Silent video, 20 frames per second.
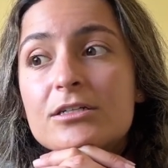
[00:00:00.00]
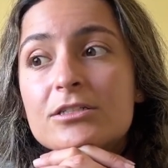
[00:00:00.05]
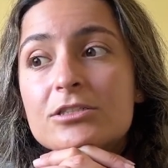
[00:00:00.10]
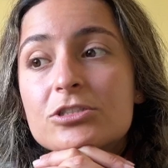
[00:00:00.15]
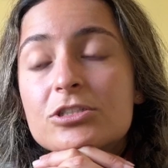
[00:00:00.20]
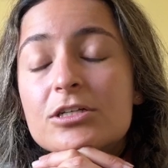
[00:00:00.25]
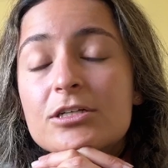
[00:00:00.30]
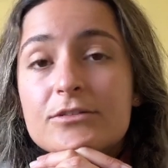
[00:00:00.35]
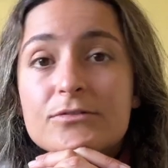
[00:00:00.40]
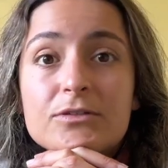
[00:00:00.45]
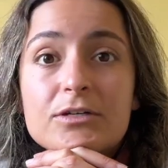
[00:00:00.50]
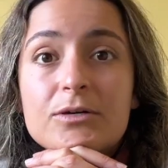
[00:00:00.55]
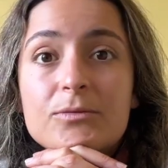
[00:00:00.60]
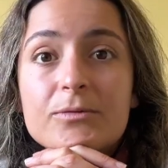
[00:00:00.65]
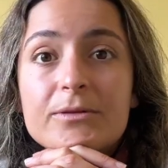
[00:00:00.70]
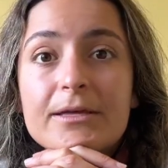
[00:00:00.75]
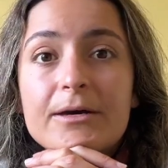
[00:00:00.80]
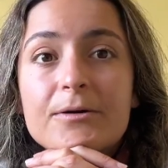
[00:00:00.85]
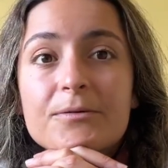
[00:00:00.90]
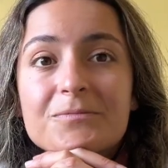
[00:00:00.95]
could have gone
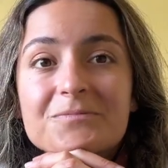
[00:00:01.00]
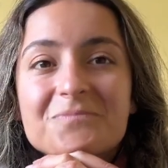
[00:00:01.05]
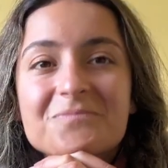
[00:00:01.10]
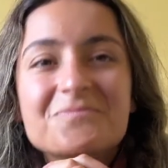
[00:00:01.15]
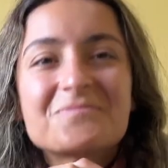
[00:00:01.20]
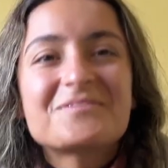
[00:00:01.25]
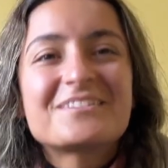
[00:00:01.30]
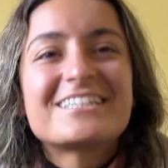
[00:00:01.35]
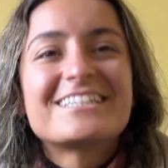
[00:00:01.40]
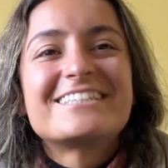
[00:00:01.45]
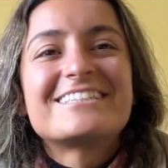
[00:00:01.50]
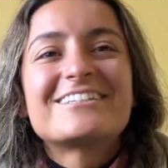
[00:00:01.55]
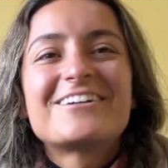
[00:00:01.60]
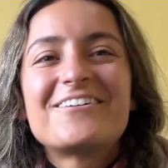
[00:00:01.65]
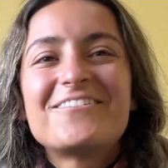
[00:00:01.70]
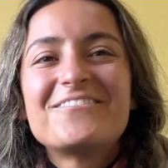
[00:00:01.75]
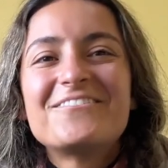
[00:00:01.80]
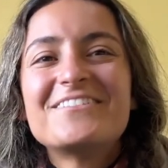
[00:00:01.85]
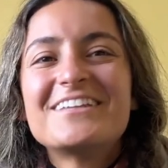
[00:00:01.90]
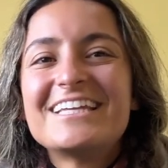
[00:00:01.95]
without. So
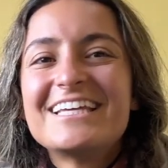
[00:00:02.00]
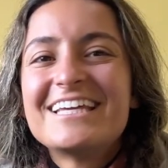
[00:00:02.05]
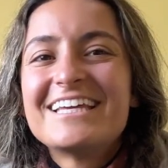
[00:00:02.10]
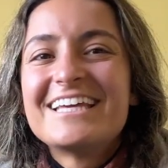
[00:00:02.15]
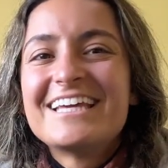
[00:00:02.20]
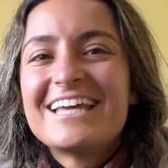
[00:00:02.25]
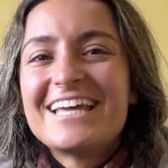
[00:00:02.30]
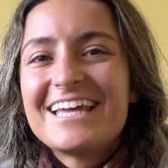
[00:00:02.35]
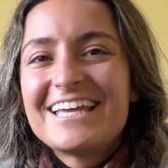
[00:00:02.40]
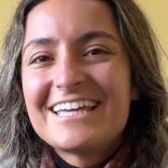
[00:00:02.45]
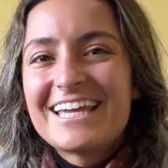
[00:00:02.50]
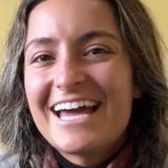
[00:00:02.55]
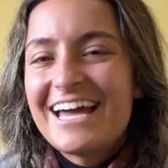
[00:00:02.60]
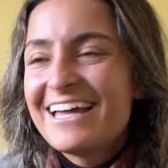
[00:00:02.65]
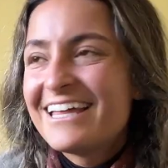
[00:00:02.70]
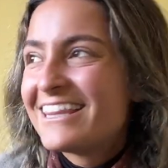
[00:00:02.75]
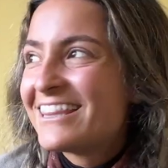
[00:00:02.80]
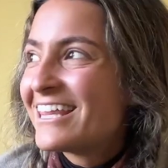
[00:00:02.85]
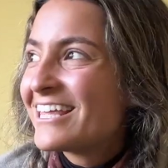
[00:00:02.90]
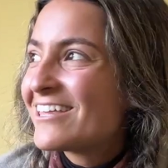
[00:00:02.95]
yeah,
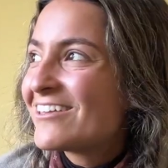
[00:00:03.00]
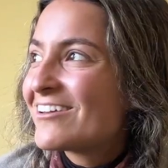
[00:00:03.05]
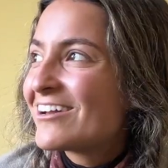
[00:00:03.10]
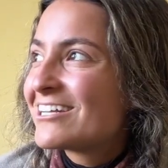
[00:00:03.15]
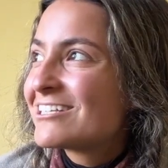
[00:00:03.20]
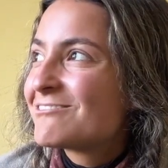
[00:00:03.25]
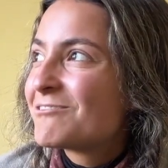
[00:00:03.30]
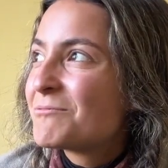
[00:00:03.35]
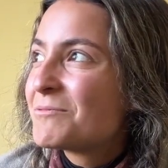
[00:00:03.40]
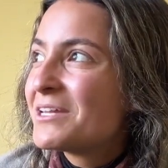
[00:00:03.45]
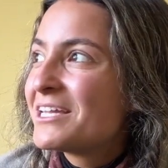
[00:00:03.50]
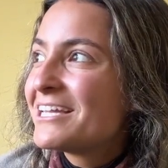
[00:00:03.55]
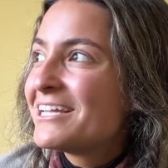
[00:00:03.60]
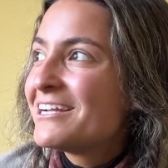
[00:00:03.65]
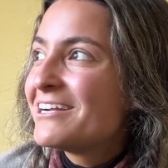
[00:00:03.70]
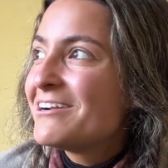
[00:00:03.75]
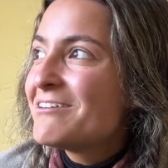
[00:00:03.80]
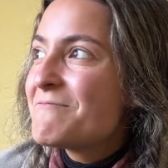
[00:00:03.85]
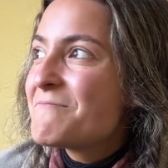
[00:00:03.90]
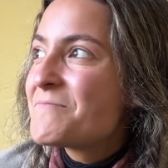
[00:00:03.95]
thank you guys for being
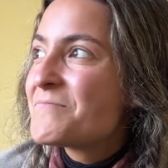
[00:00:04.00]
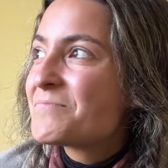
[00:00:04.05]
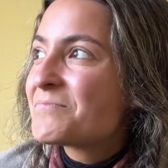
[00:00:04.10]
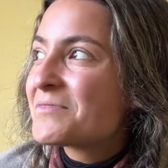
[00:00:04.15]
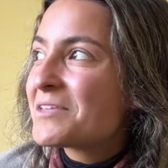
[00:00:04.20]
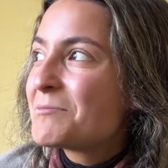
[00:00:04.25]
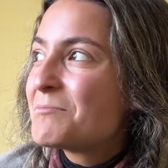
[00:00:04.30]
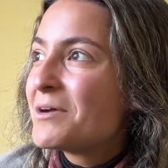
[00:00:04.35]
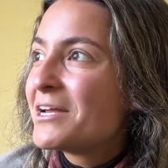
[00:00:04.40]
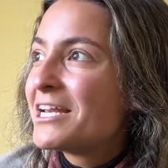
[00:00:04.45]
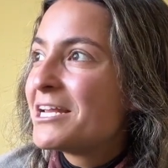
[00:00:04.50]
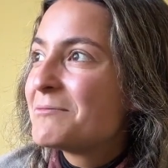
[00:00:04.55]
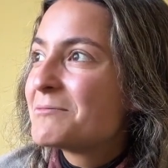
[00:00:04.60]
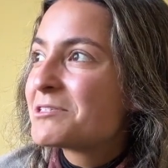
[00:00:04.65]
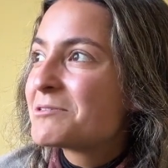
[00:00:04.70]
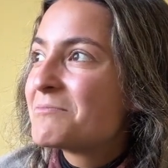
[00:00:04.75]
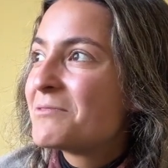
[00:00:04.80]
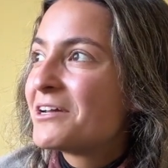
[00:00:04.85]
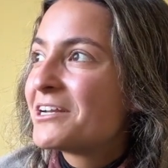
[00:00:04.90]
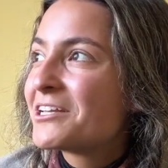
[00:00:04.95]
here. My name is
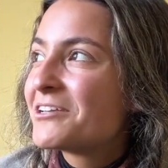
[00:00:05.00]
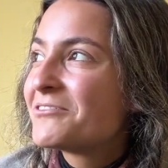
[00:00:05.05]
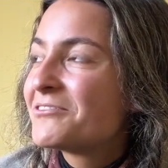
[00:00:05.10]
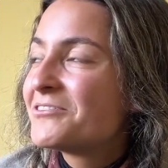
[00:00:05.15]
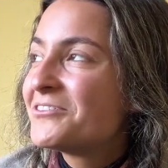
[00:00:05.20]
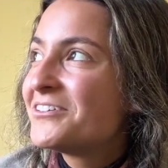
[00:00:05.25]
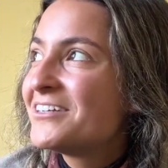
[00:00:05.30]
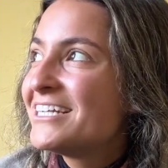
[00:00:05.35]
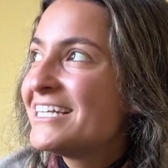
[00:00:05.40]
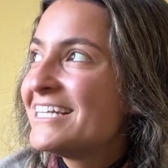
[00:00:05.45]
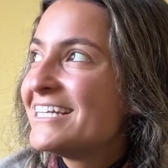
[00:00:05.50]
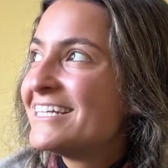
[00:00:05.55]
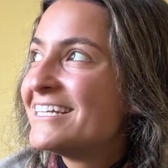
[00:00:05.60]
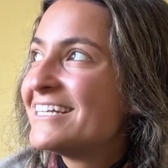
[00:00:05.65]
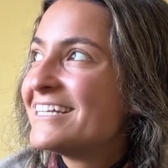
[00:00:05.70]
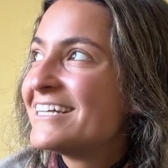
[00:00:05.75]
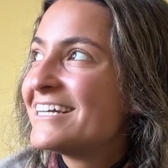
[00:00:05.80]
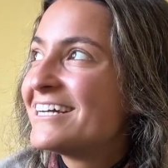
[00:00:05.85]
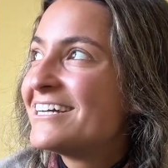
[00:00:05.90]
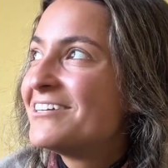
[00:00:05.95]
Mahna.
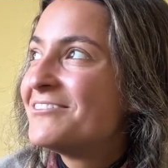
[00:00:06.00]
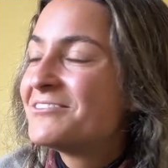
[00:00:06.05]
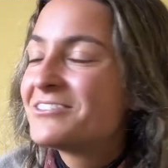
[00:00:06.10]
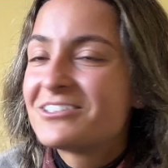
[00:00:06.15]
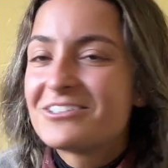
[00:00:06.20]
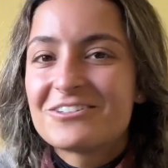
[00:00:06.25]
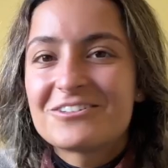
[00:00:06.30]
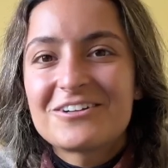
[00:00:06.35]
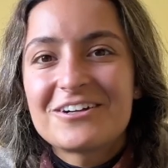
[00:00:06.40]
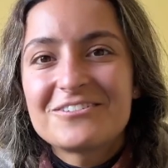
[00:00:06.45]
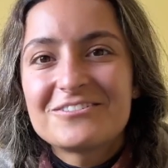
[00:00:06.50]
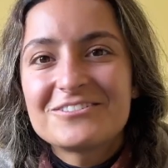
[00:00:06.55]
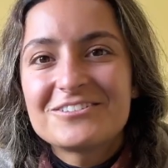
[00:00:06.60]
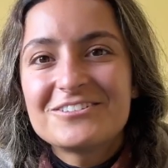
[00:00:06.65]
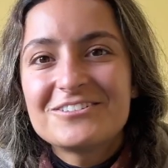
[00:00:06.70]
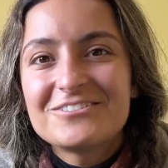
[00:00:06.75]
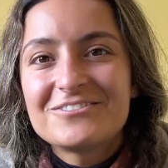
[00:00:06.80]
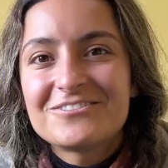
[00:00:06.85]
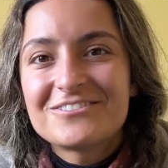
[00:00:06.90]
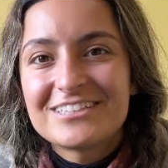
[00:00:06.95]
I'm so grateful
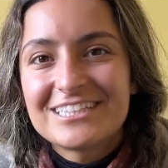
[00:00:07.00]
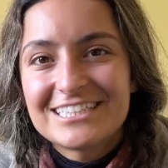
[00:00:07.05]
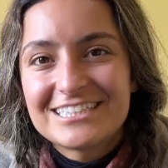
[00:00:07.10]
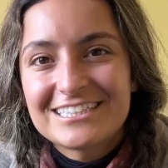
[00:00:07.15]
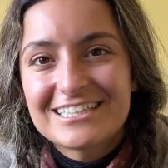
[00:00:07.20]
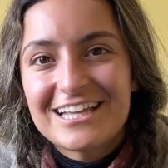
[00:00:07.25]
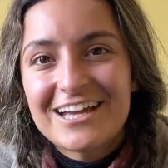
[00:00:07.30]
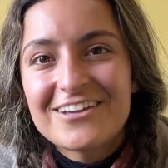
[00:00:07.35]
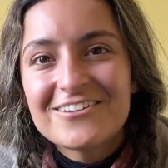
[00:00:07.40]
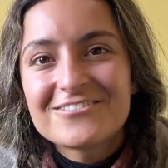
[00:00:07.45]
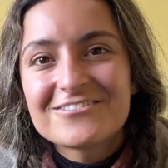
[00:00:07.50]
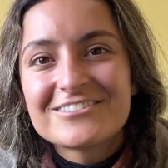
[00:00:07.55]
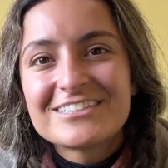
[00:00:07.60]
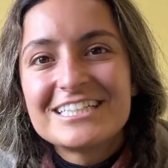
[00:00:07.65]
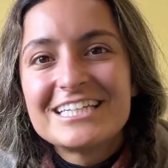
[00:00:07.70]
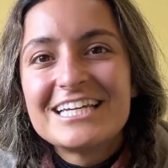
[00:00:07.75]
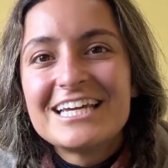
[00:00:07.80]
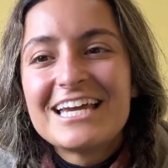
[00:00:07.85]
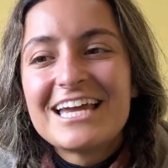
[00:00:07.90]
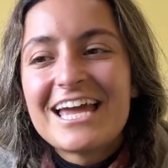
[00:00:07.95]
for this life
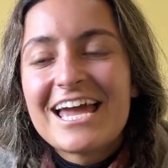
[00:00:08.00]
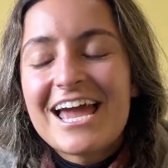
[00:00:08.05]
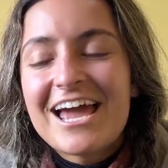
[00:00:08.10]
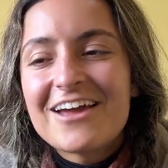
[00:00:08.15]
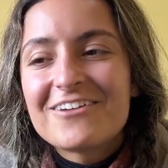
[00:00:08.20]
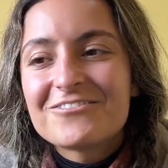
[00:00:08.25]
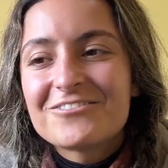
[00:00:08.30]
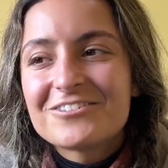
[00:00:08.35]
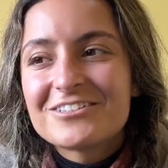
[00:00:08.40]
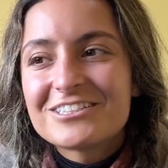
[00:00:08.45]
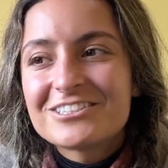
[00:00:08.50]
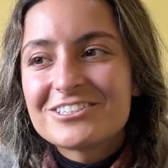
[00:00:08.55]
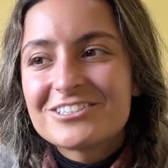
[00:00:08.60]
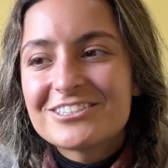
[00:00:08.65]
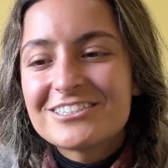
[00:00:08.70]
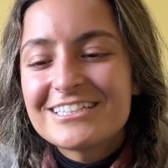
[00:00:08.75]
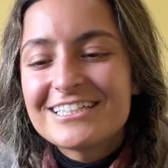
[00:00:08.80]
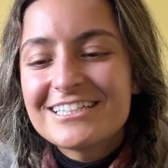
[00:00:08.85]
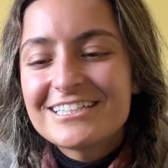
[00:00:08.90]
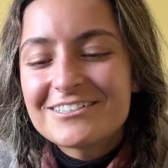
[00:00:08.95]
and for this
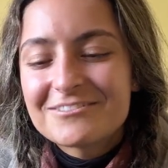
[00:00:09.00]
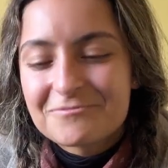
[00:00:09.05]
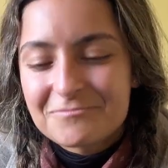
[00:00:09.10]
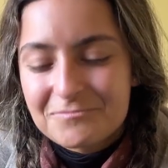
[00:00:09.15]
journey.